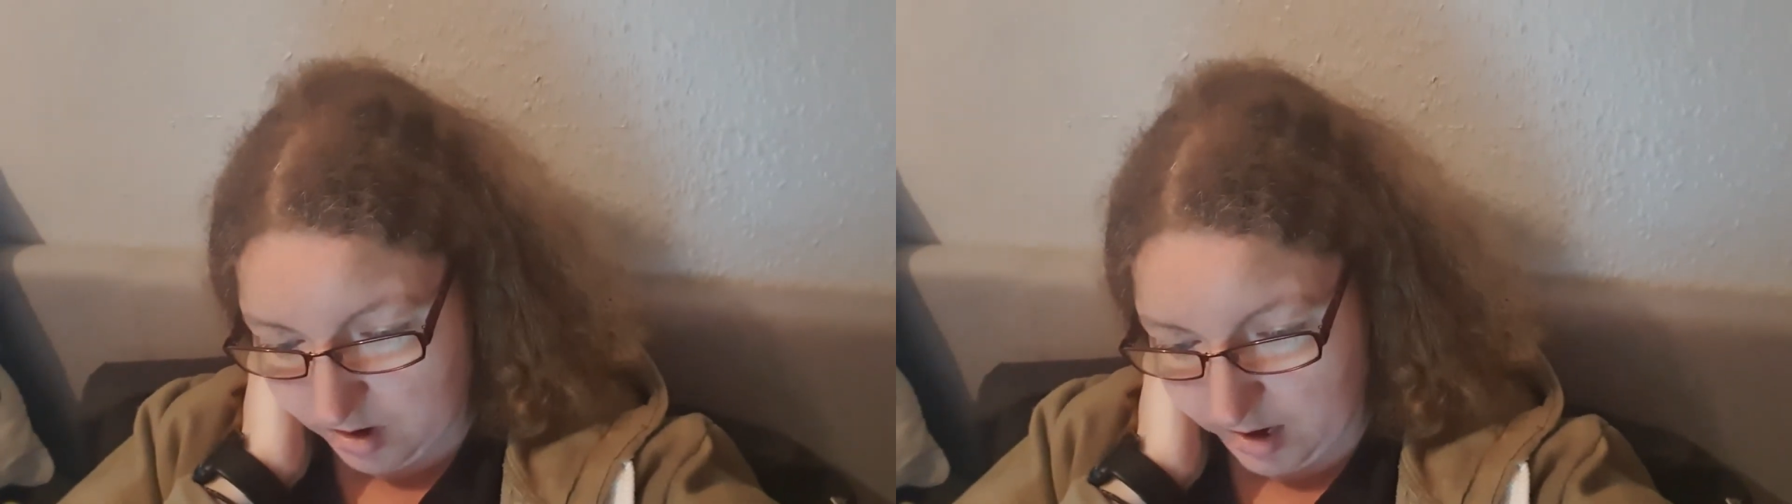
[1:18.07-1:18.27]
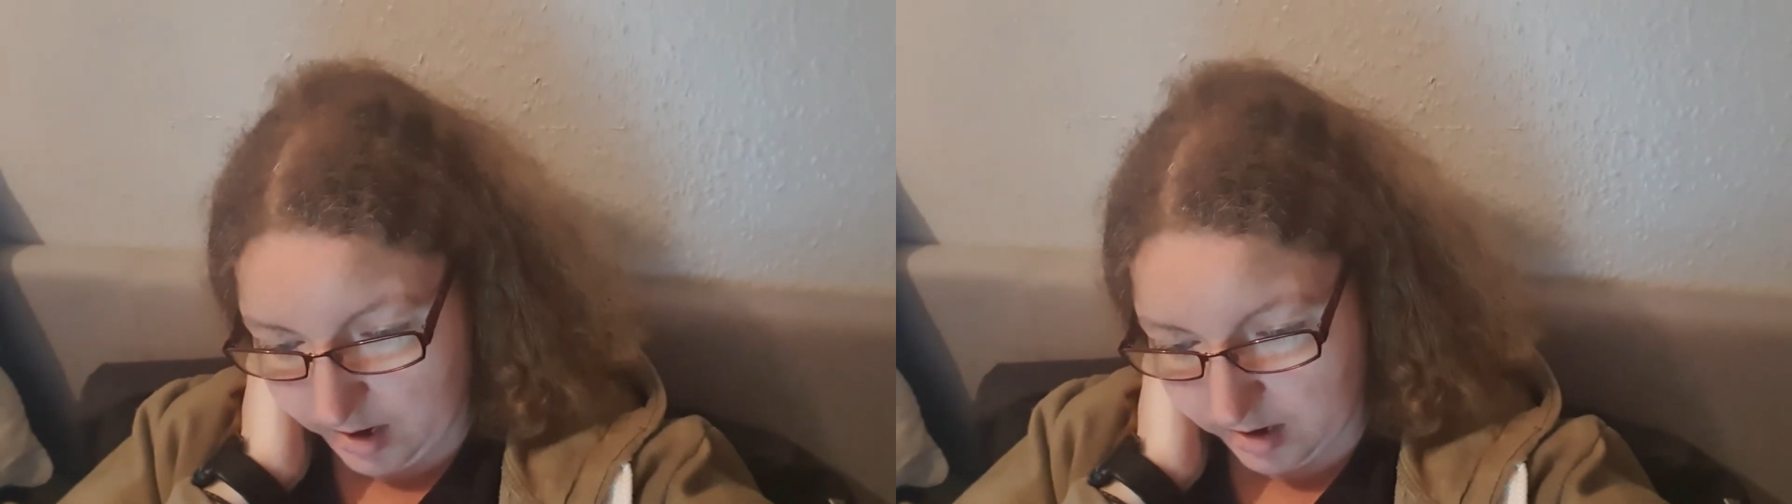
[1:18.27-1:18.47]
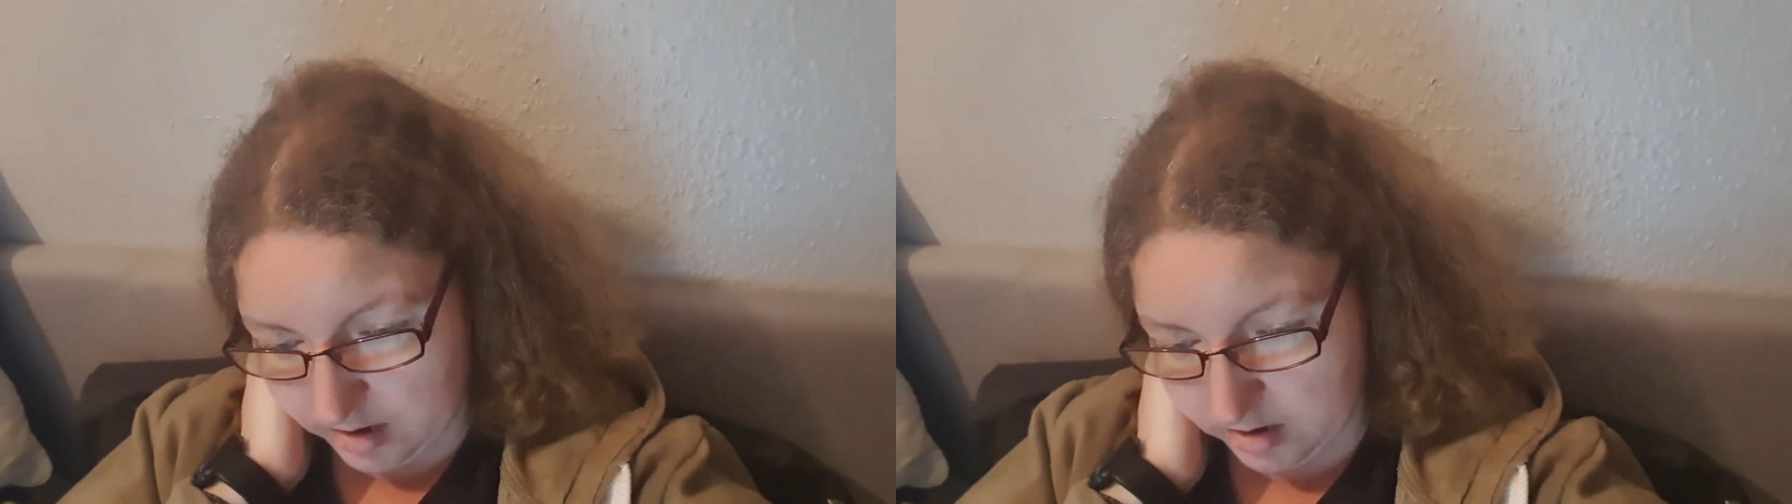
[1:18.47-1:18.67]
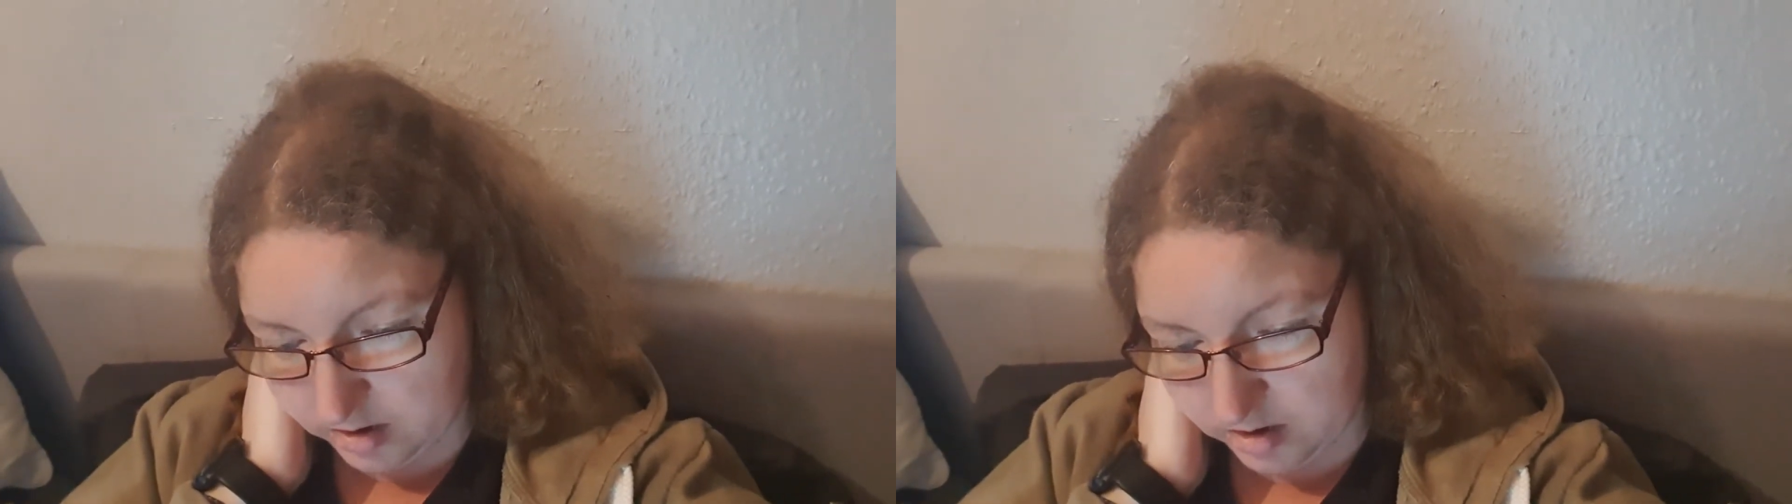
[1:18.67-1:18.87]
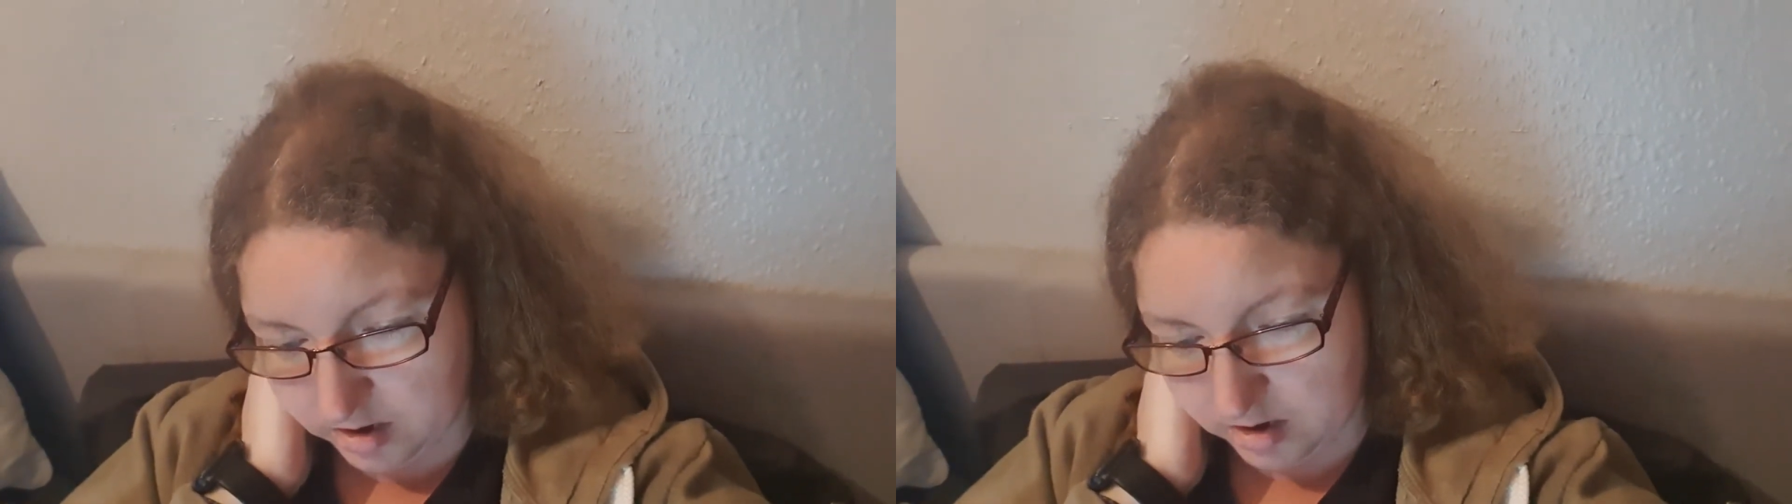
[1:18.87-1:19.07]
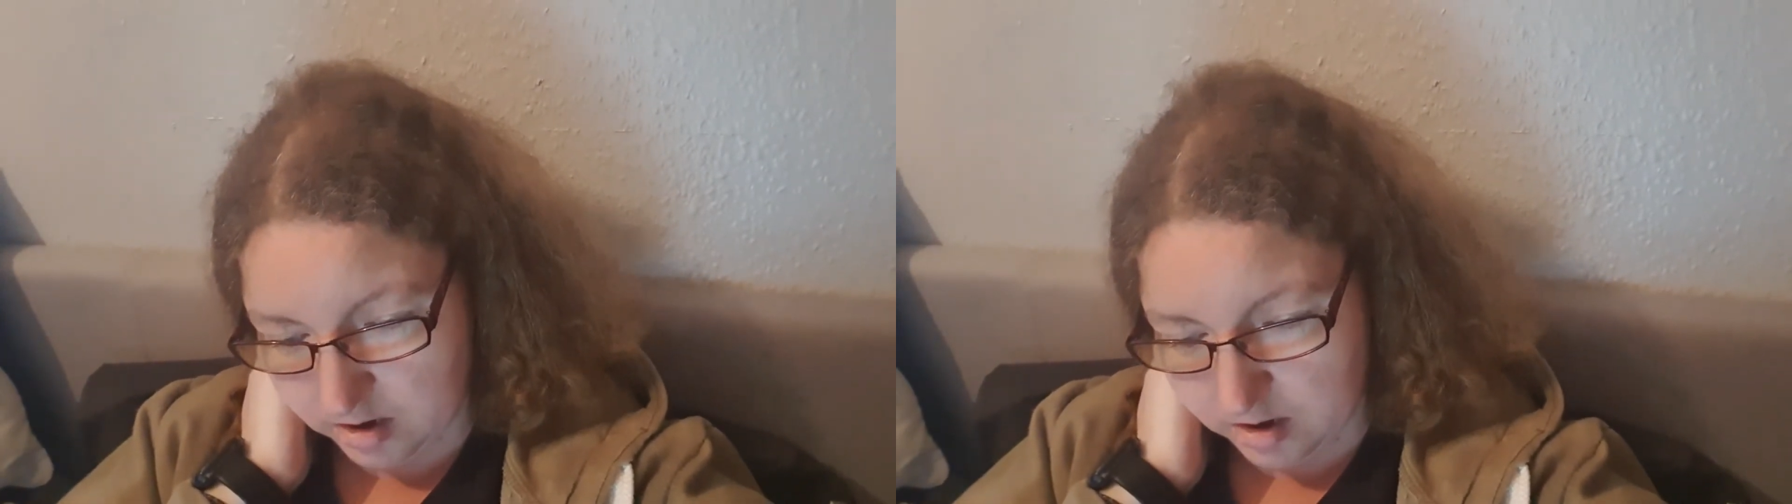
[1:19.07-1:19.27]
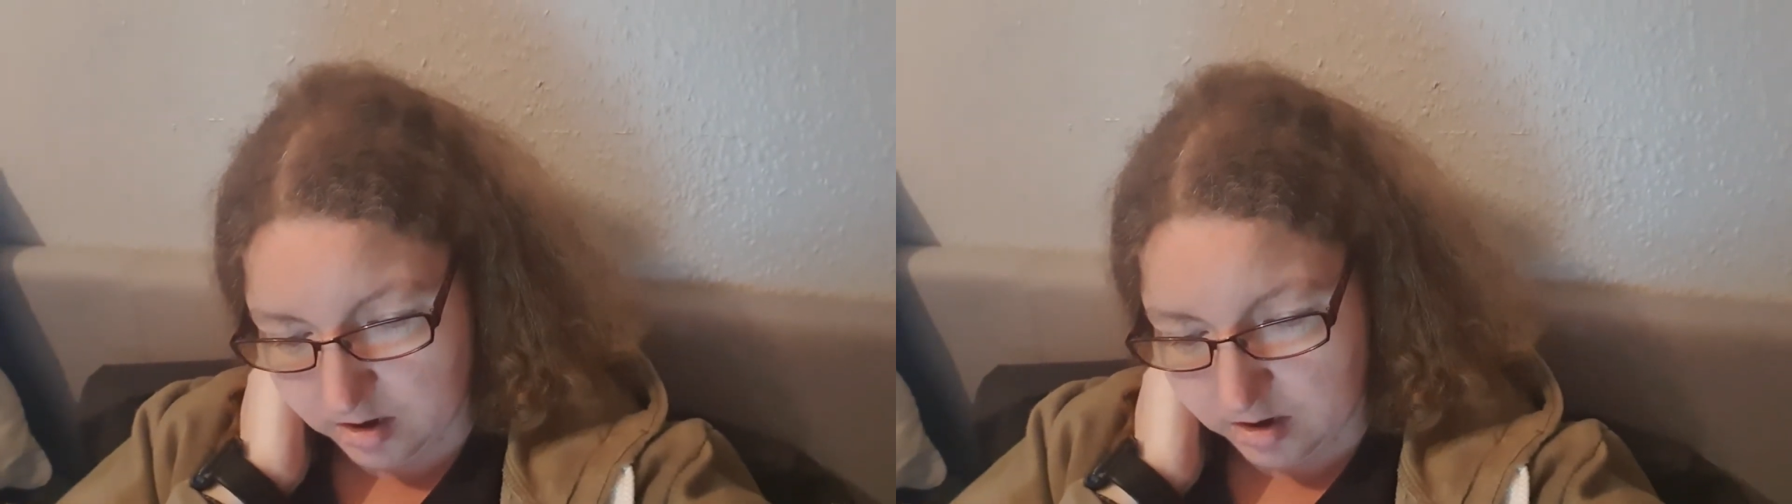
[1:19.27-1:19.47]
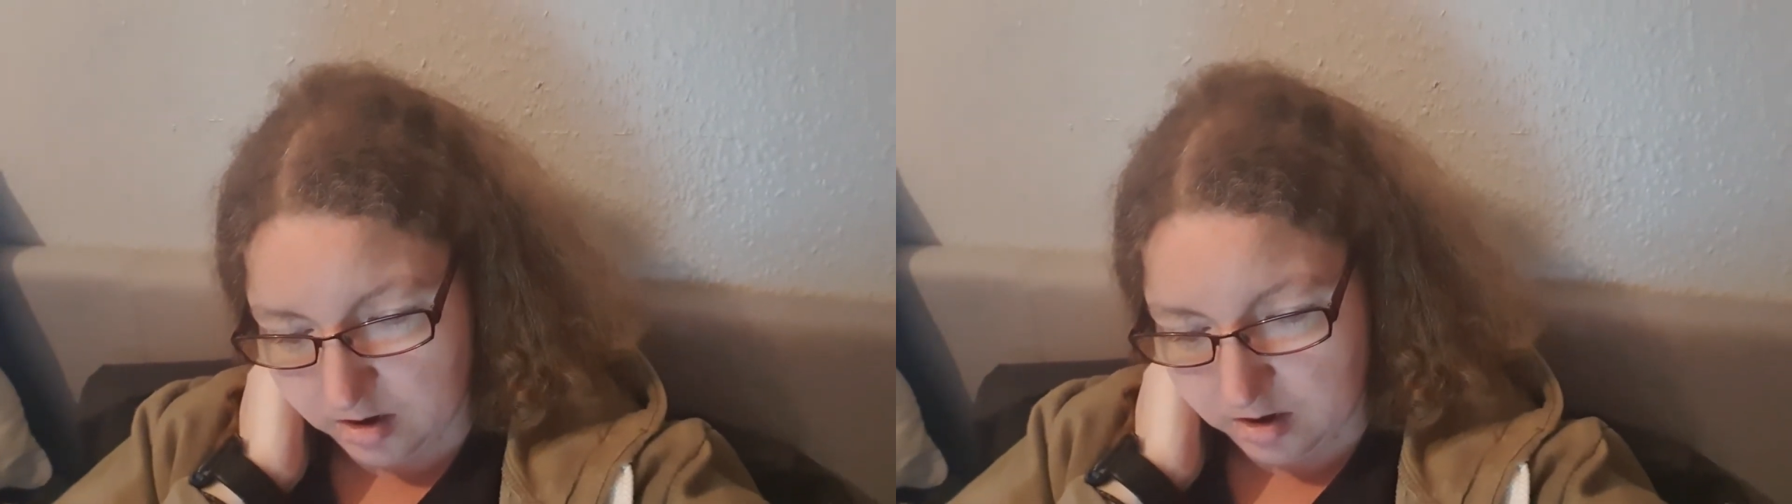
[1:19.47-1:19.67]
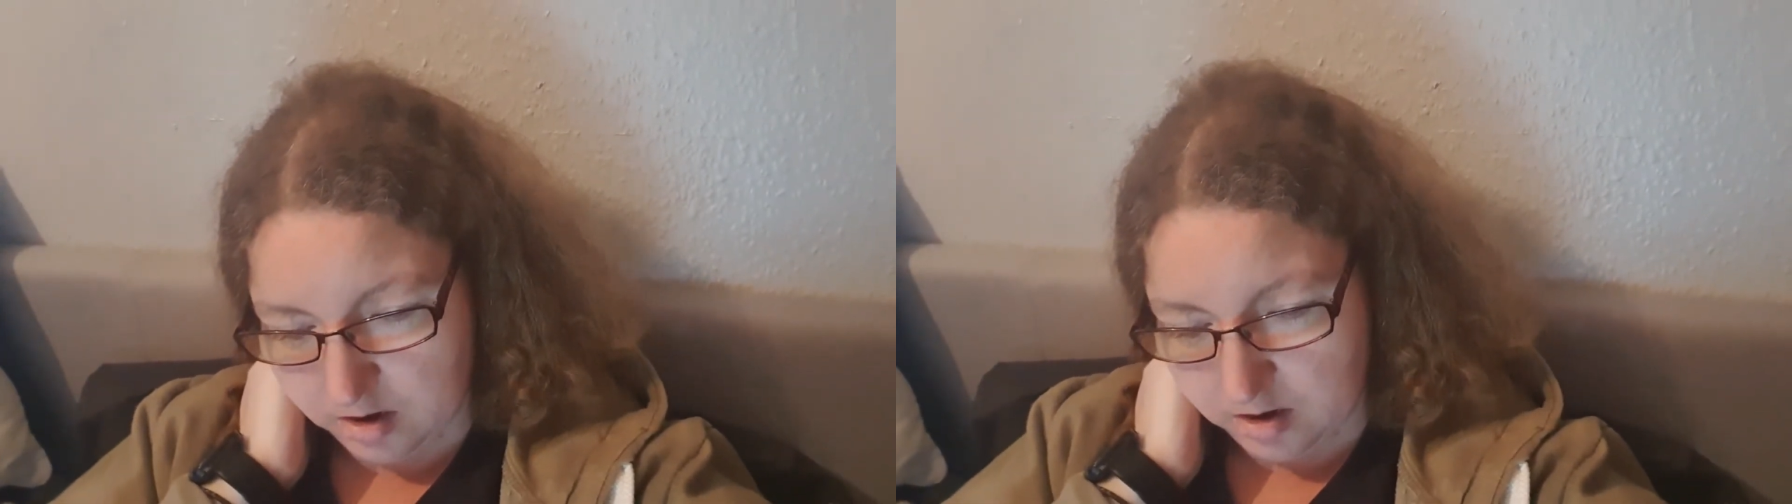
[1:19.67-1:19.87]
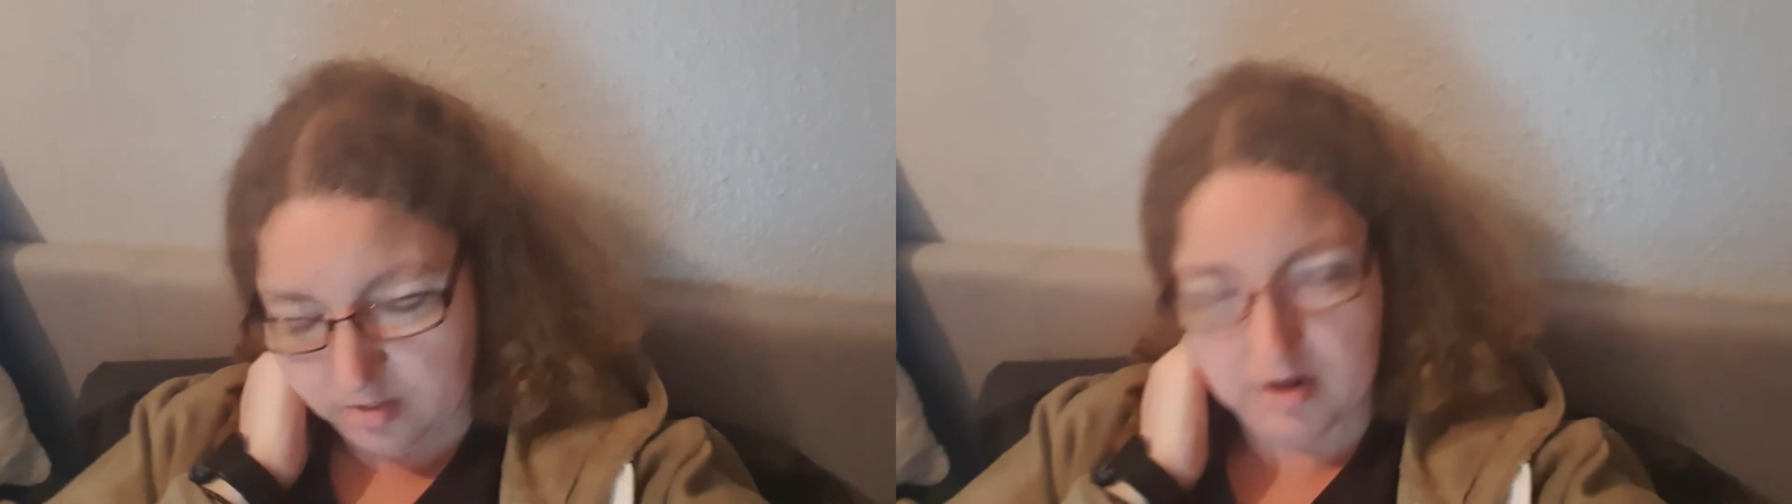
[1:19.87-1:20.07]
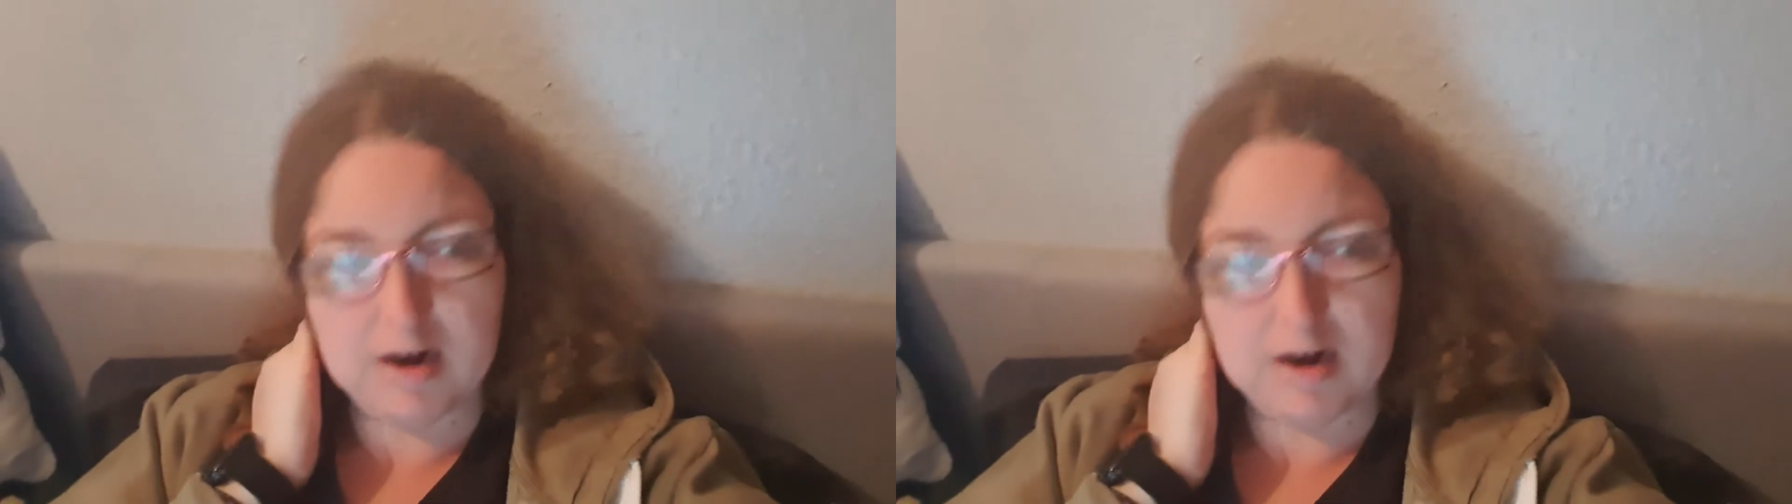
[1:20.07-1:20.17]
the